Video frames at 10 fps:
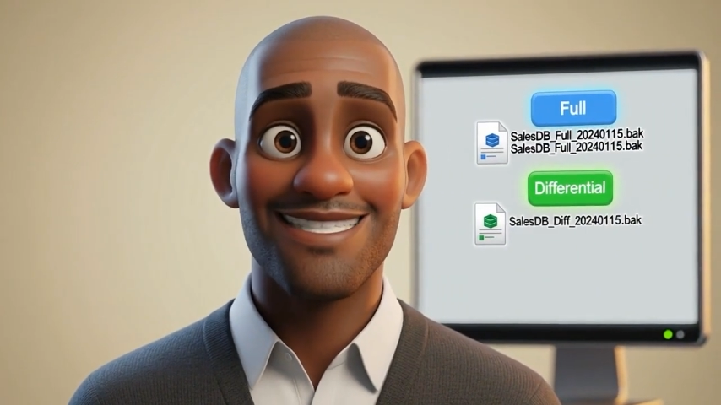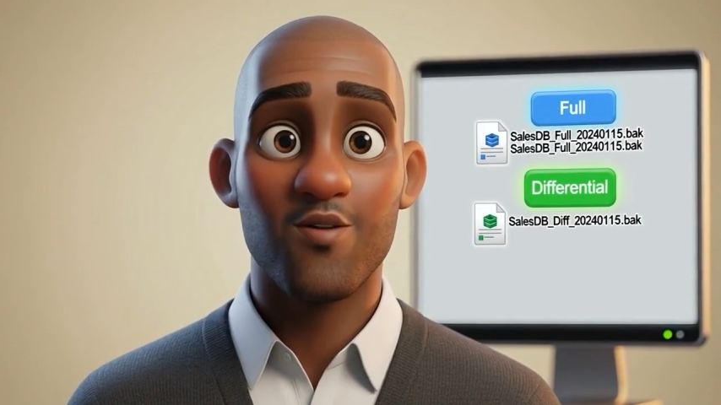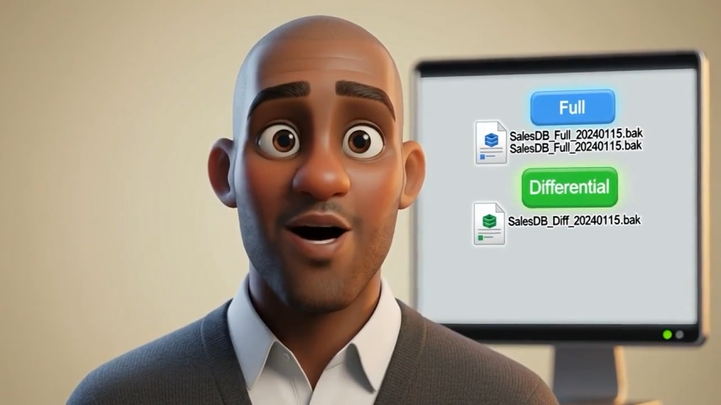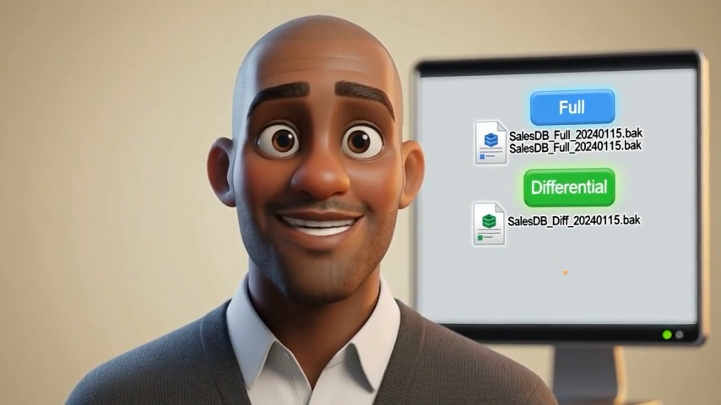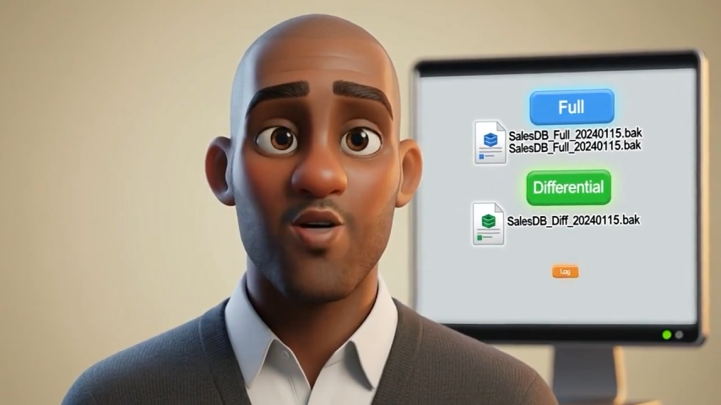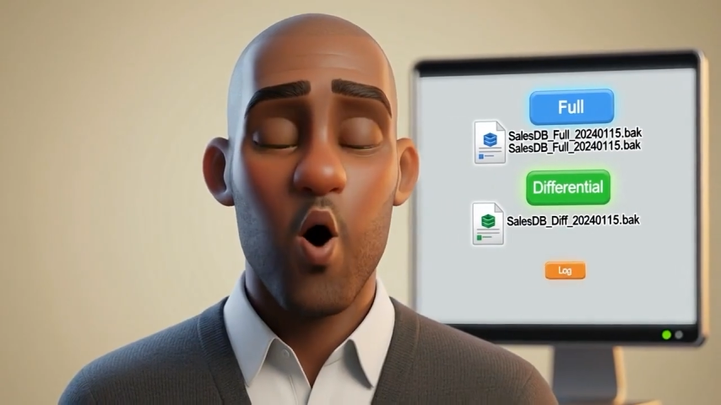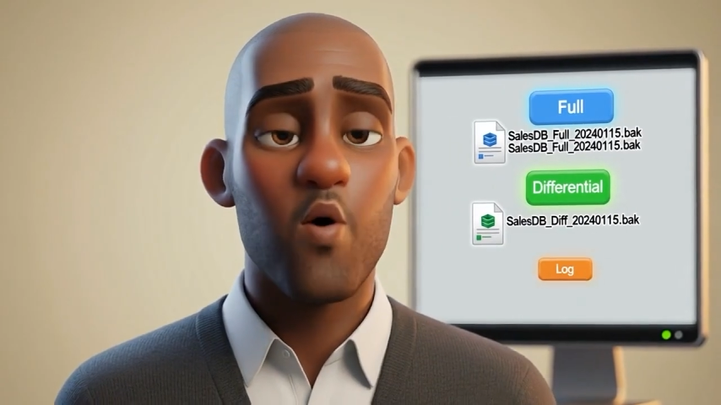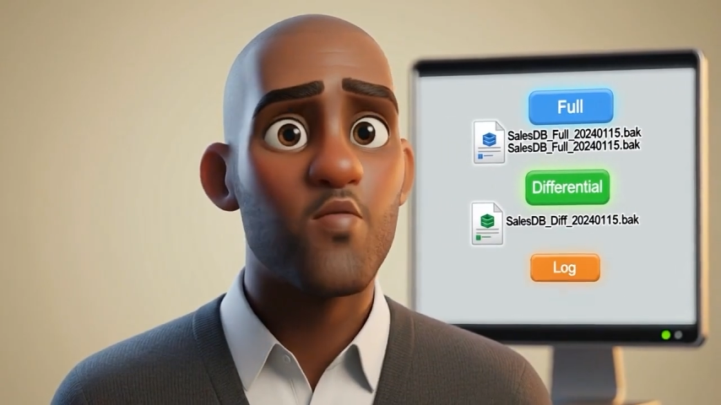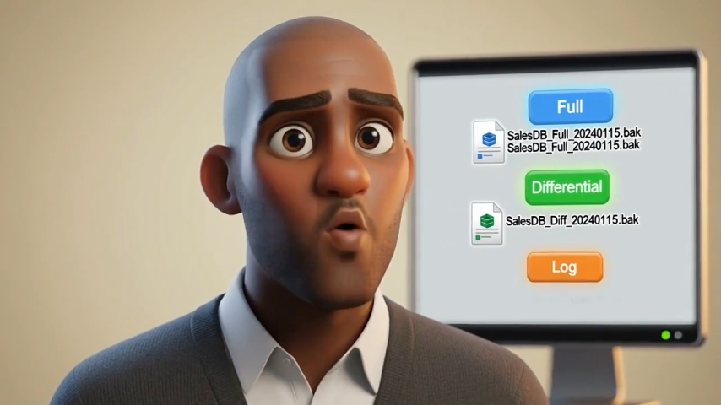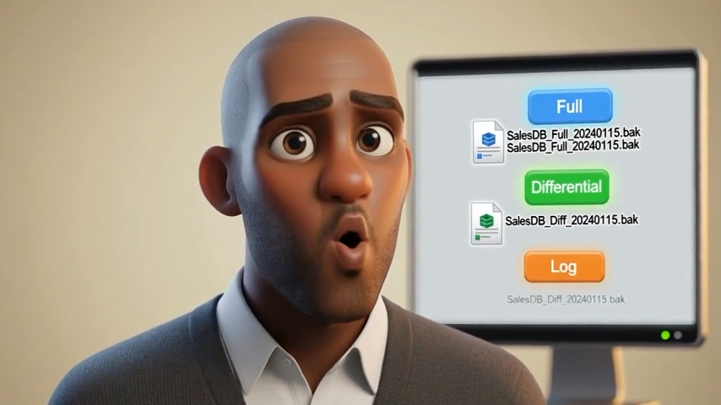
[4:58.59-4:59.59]
run your
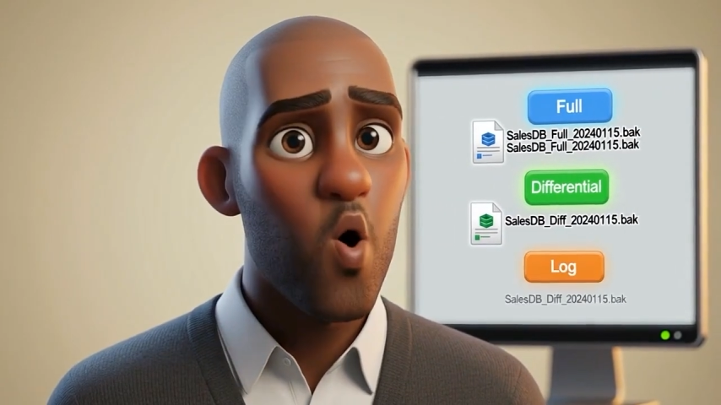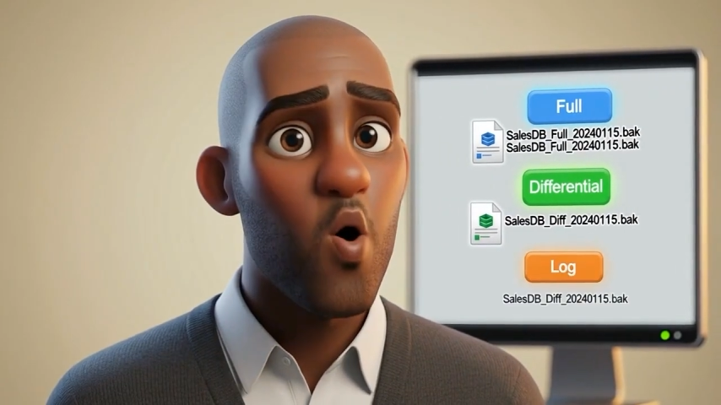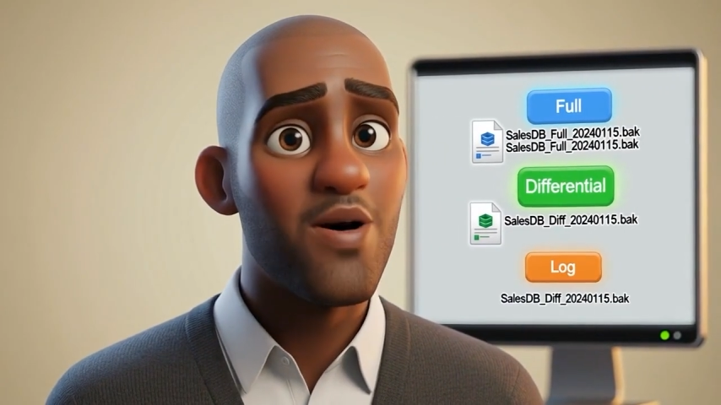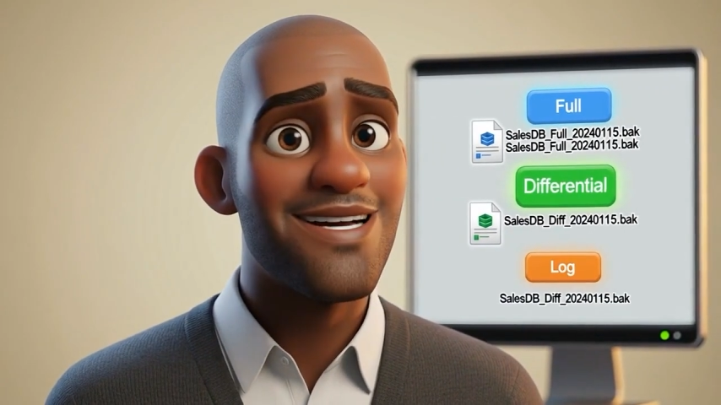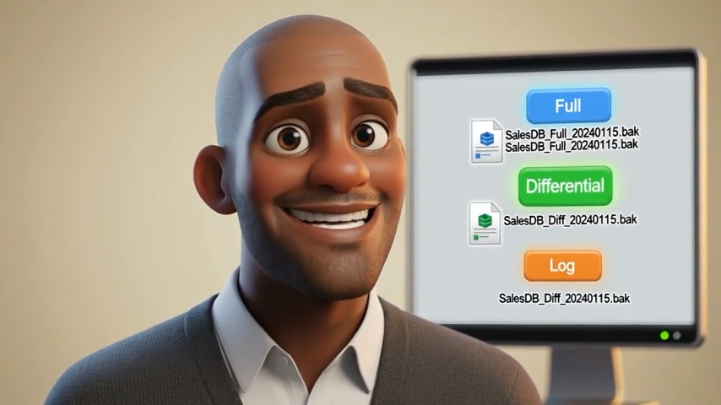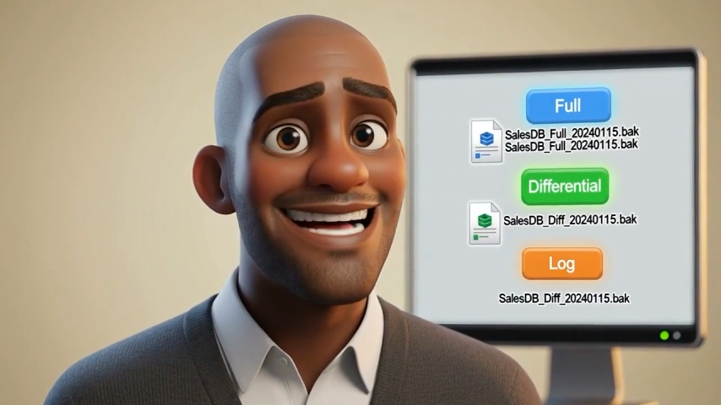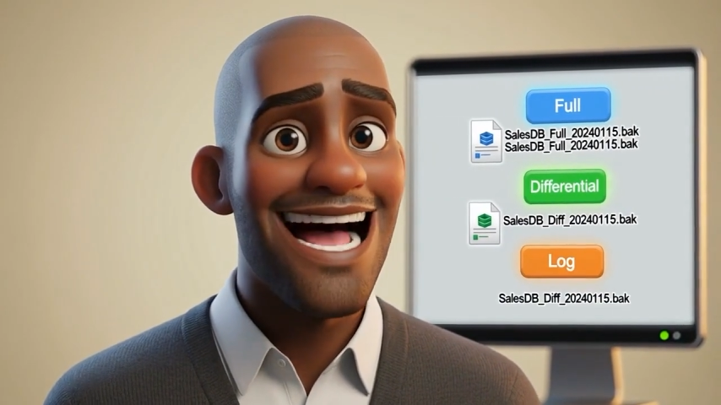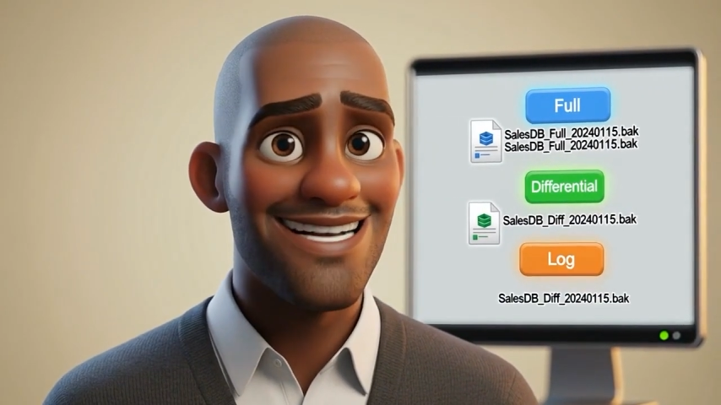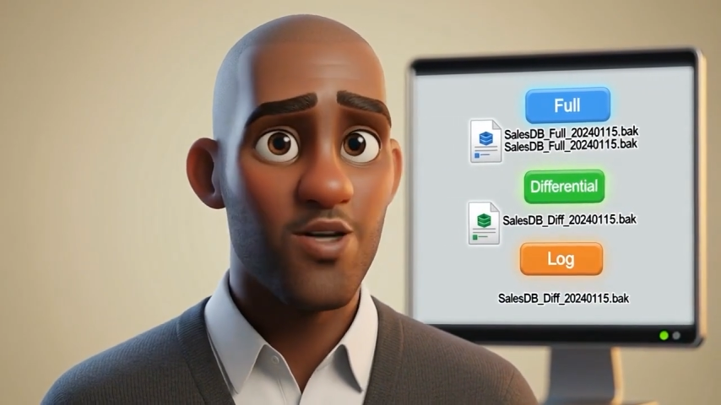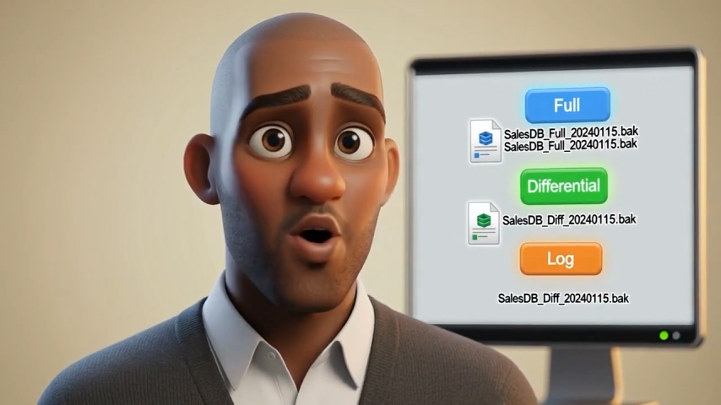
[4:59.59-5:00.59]
full
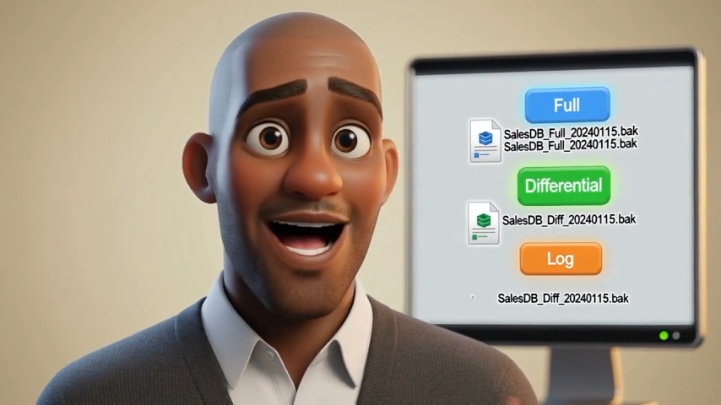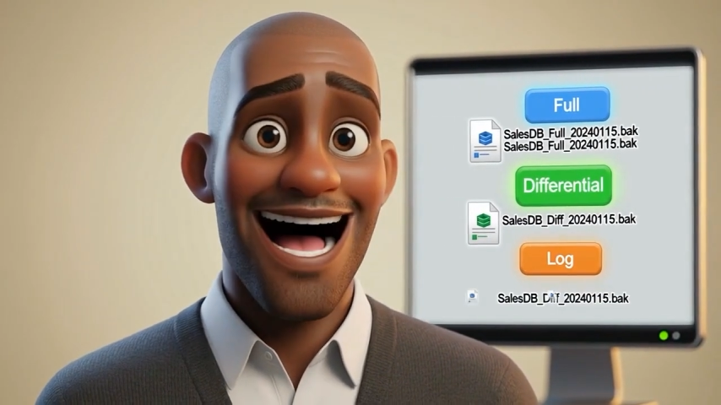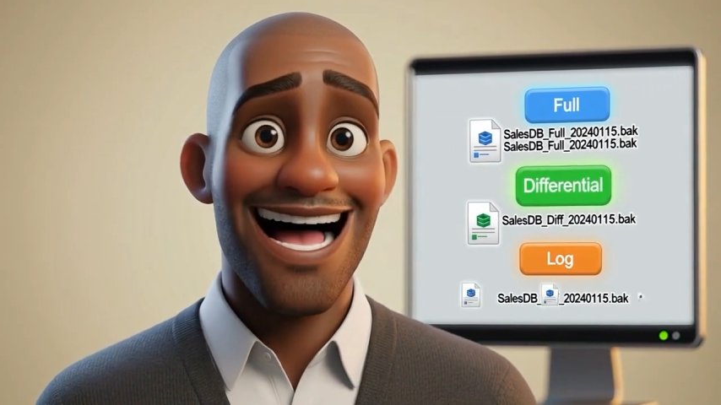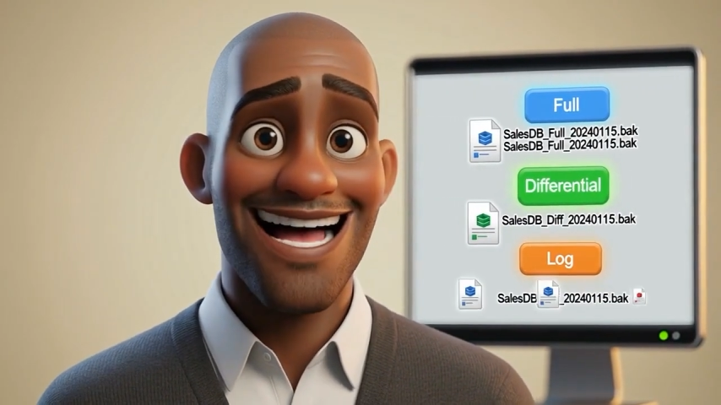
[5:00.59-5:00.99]
differential,